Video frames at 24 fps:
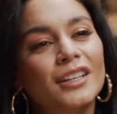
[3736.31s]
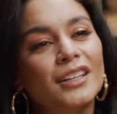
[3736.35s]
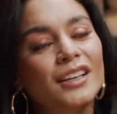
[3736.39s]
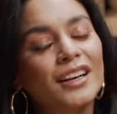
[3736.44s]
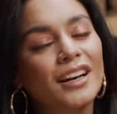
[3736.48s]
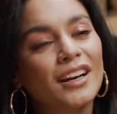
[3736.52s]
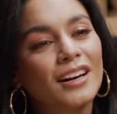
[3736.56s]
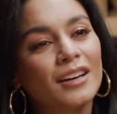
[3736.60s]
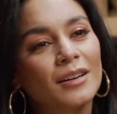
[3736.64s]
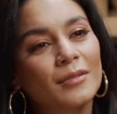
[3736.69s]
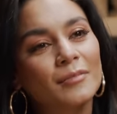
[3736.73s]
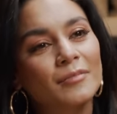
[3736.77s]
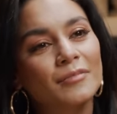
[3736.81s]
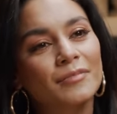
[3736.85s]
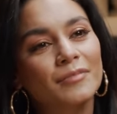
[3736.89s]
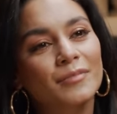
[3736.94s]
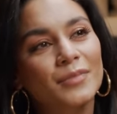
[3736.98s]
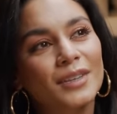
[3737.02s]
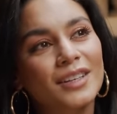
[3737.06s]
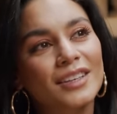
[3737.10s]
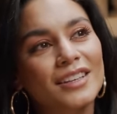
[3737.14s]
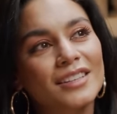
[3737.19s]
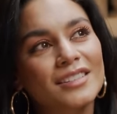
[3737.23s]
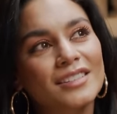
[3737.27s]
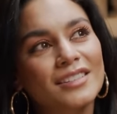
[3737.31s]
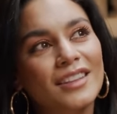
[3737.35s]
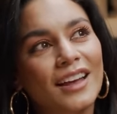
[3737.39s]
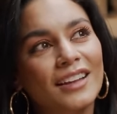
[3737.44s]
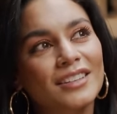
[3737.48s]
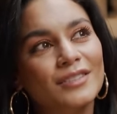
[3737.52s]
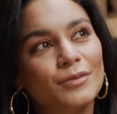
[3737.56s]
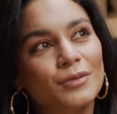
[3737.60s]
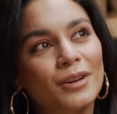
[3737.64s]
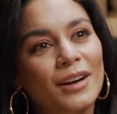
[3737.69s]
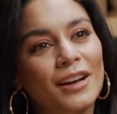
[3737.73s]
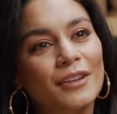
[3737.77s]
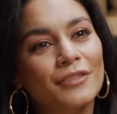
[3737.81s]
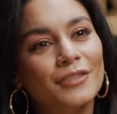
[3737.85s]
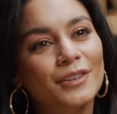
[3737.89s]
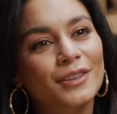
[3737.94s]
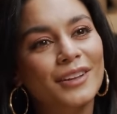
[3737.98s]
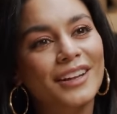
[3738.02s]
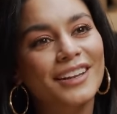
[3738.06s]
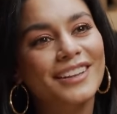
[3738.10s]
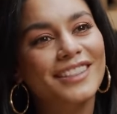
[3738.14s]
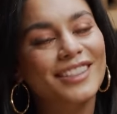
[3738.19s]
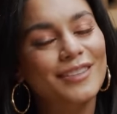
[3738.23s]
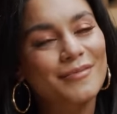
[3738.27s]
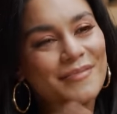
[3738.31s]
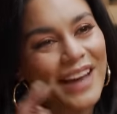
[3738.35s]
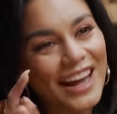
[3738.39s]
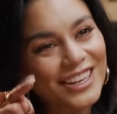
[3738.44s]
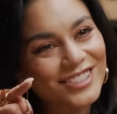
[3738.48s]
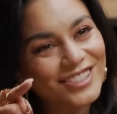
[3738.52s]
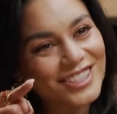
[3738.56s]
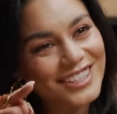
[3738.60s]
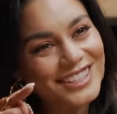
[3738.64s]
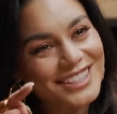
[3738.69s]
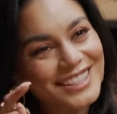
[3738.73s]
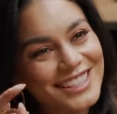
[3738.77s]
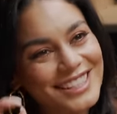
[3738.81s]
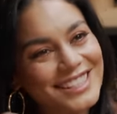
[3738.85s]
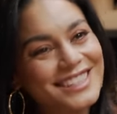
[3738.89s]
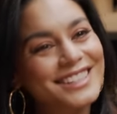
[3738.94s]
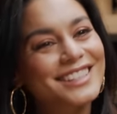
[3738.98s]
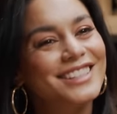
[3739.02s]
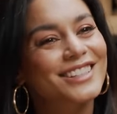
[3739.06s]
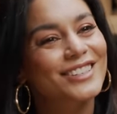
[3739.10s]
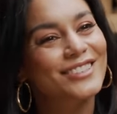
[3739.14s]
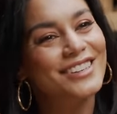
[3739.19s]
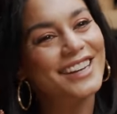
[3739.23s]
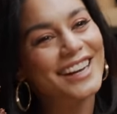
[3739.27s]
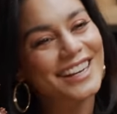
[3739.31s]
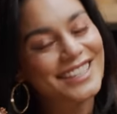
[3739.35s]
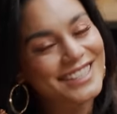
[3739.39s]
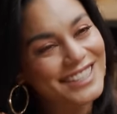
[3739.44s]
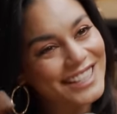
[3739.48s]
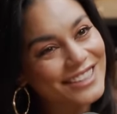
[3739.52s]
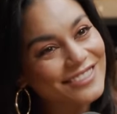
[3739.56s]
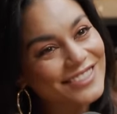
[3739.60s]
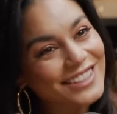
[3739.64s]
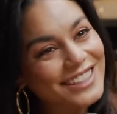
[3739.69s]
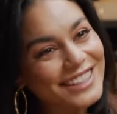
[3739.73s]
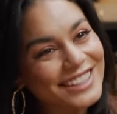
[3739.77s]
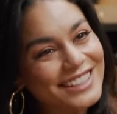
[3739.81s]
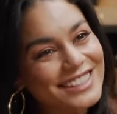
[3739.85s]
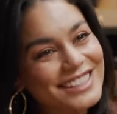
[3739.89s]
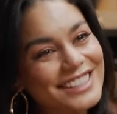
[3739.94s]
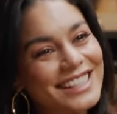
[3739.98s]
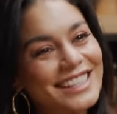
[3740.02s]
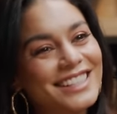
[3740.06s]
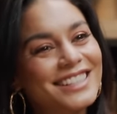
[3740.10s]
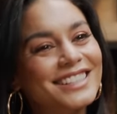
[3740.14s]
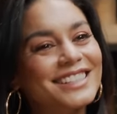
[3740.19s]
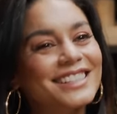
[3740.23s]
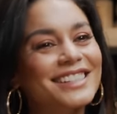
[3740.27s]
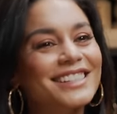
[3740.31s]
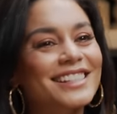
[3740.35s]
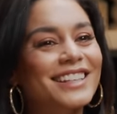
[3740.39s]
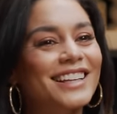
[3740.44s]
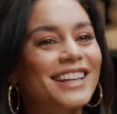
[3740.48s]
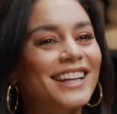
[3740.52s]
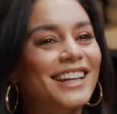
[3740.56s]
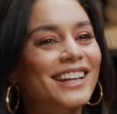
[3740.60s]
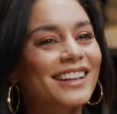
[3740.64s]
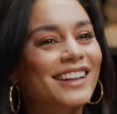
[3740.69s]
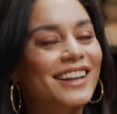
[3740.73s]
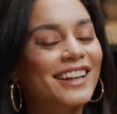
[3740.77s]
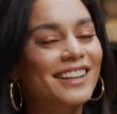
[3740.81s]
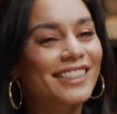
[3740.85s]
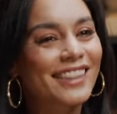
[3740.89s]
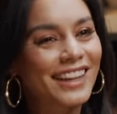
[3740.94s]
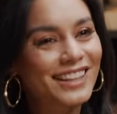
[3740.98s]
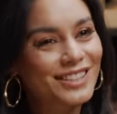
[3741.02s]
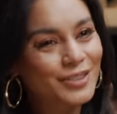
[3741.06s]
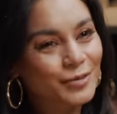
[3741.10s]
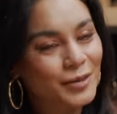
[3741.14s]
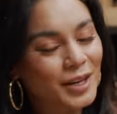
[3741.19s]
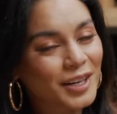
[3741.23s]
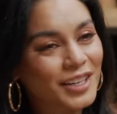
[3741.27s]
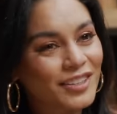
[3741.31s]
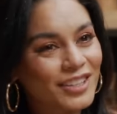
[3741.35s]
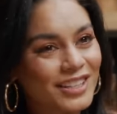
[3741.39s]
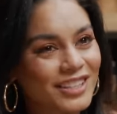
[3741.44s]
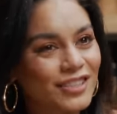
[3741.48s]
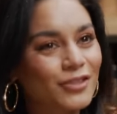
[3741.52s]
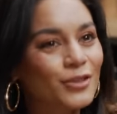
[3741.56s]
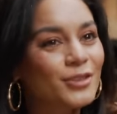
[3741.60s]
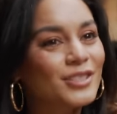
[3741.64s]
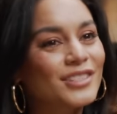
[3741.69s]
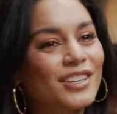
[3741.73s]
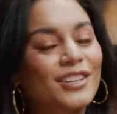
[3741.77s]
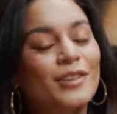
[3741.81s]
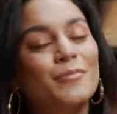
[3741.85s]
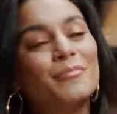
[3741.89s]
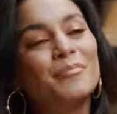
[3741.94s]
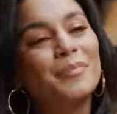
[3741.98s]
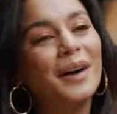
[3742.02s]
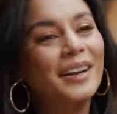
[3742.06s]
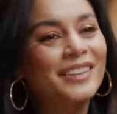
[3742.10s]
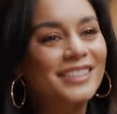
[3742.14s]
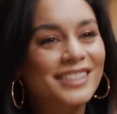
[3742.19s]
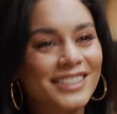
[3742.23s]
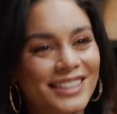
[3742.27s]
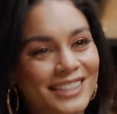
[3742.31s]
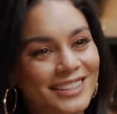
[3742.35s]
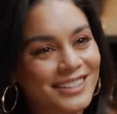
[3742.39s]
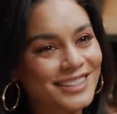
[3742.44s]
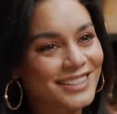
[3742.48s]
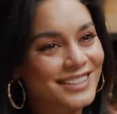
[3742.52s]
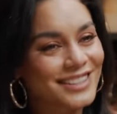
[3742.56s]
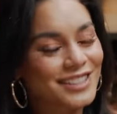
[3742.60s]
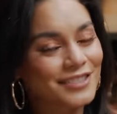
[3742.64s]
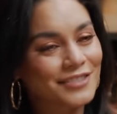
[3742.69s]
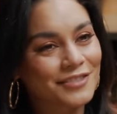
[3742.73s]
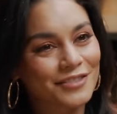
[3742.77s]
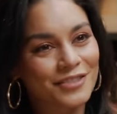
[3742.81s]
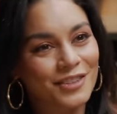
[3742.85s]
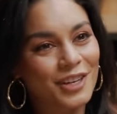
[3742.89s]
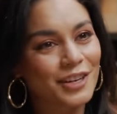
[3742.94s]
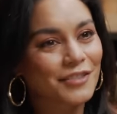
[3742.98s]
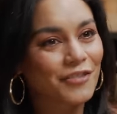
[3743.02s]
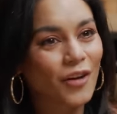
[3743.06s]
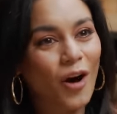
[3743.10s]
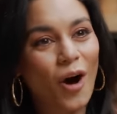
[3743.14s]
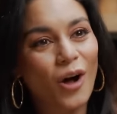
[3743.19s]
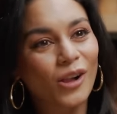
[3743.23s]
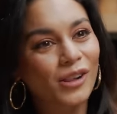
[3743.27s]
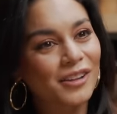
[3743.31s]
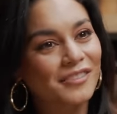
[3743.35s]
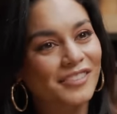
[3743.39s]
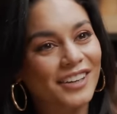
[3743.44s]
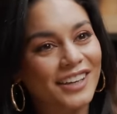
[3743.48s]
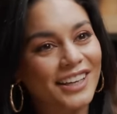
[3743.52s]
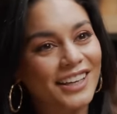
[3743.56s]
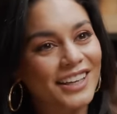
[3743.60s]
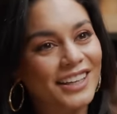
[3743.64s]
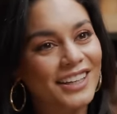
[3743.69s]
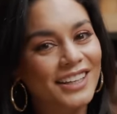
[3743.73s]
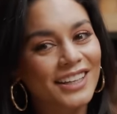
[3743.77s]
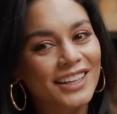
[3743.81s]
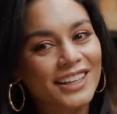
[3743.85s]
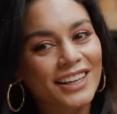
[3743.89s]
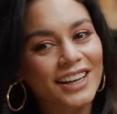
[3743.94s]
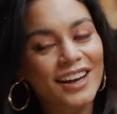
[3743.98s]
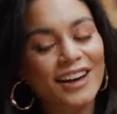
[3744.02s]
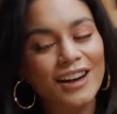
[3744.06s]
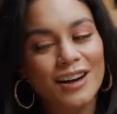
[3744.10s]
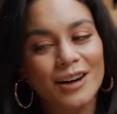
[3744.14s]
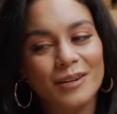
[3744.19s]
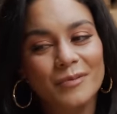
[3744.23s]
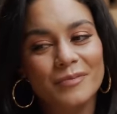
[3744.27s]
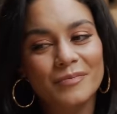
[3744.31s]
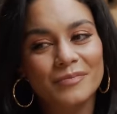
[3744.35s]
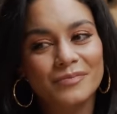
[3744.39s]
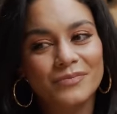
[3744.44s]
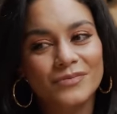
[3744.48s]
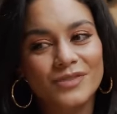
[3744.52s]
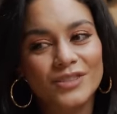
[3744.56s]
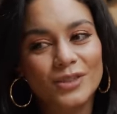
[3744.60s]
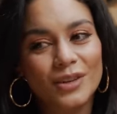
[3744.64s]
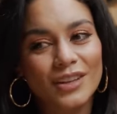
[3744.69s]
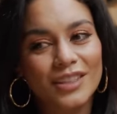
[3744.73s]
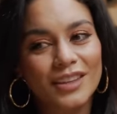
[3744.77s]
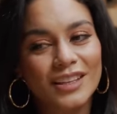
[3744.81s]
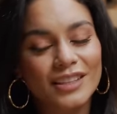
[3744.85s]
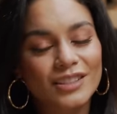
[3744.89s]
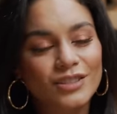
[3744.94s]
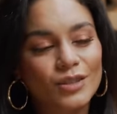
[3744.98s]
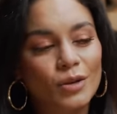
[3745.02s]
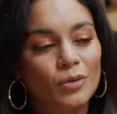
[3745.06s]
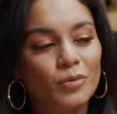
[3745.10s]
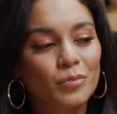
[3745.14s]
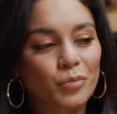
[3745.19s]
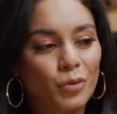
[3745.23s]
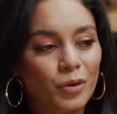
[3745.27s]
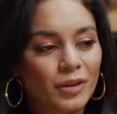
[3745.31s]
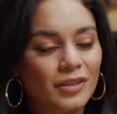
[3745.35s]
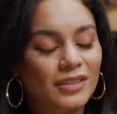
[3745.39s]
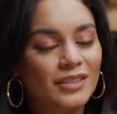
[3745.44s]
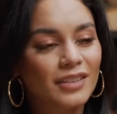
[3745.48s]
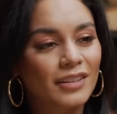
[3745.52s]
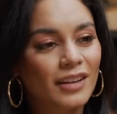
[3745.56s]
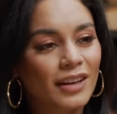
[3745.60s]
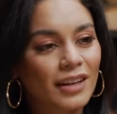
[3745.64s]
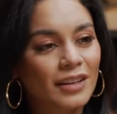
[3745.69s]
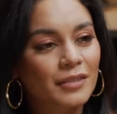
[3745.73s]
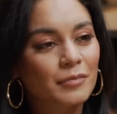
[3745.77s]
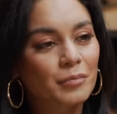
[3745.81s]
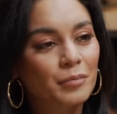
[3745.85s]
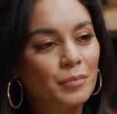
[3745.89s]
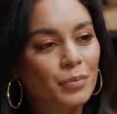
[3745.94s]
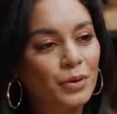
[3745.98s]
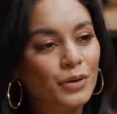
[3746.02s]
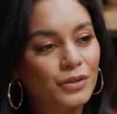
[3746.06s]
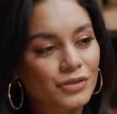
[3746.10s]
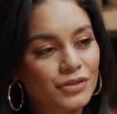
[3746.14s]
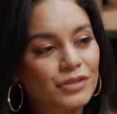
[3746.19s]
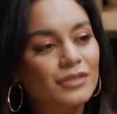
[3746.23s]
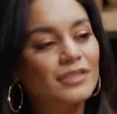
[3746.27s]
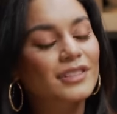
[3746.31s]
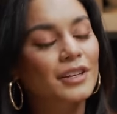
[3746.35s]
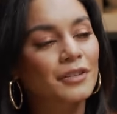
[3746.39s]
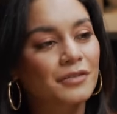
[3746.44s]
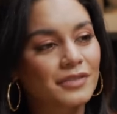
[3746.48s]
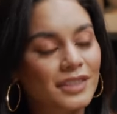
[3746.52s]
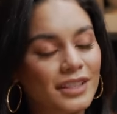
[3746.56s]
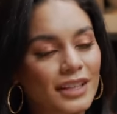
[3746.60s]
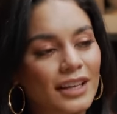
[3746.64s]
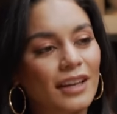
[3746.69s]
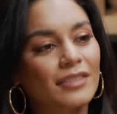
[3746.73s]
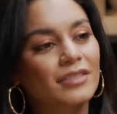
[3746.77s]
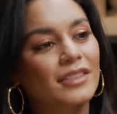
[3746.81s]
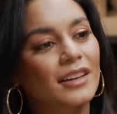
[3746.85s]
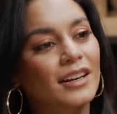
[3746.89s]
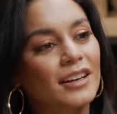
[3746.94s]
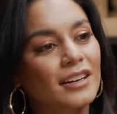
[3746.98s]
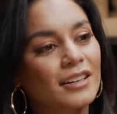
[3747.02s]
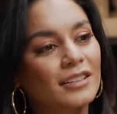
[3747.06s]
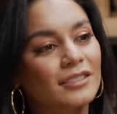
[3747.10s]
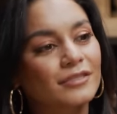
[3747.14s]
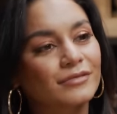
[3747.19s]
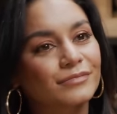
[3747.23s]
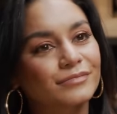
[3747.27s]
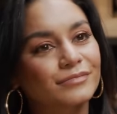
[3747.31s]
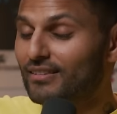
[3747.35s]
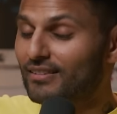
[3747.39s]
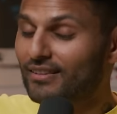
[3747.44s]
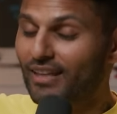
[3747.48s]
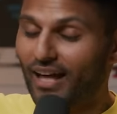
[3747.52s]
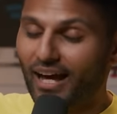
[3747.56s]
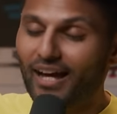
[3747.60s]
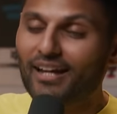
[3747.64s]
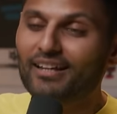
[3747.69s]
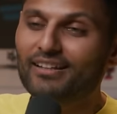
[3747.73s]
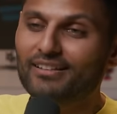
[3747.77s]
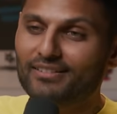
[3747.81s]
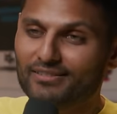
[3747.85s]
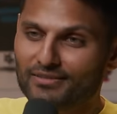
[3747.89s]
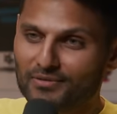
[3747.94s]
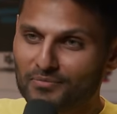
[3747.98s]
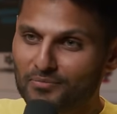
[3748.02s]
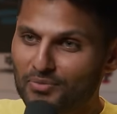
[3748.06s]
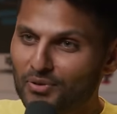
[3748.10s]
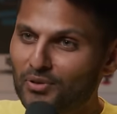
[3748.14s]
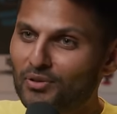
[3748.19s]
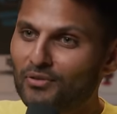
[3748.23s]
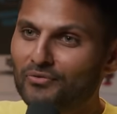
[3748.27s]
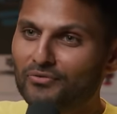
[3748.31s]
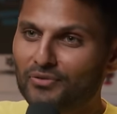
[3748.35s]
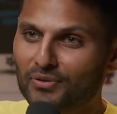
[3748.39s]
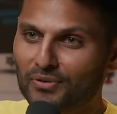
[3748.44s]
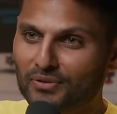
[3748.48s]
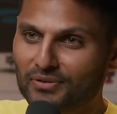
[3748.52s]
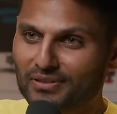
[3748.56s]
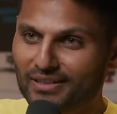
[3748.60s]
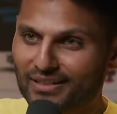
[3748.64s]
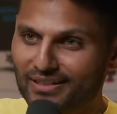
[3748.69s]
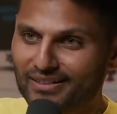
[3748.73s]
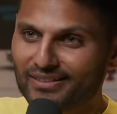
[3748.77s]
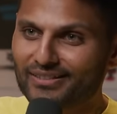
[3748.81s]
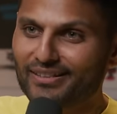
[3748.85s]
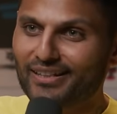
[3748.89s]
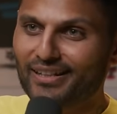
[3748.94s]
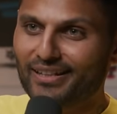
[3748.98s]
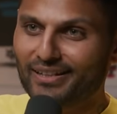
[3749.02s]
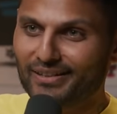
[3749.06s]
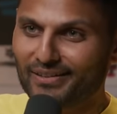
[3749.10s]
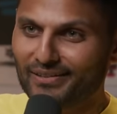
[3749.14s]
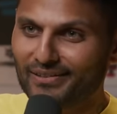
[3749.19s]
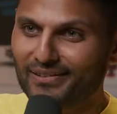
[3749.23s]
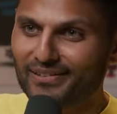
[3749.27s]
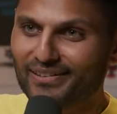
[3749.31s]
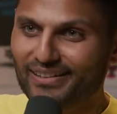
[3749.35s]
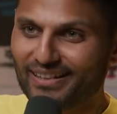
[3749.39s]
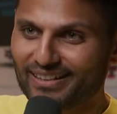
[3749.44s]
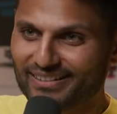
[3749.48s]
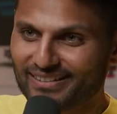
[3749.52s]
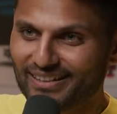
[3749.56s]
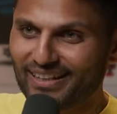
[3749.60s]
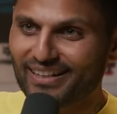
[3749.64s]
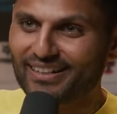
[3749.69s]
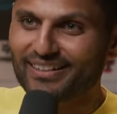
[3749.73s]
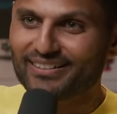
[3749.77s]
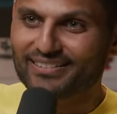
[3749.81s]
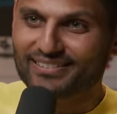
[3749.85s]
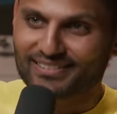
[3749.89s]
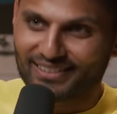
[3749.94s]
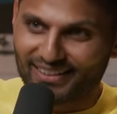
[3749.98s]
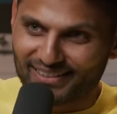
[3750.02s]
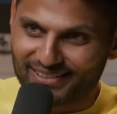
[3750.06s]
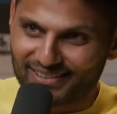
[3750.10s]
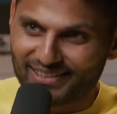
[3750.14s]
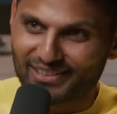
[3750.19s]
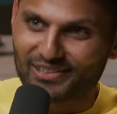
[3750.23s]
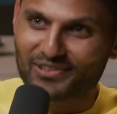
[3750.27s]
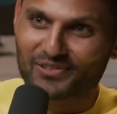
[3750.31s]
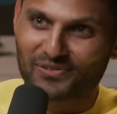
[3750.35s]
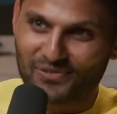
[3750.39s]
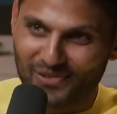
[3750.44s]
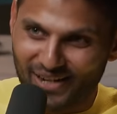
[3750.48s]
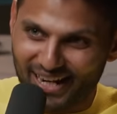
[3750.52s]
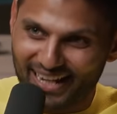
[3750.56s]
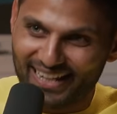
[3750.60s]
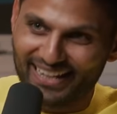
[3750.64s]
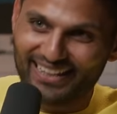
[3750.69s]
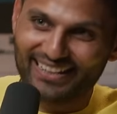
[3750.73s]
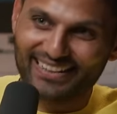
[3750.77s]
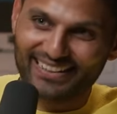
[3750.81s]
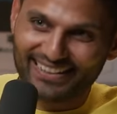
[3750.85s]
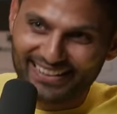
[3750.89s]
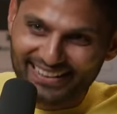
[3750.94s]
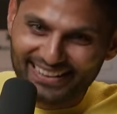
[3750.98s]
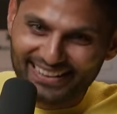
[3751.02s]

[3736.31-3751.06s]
Because that's where I feel like the magic sits, the creativity sits, like that's where if there's an abundance of all of it. So I think it's so important to like push yourself to get there. That is a beautiful thing to end on. Like that is such a great,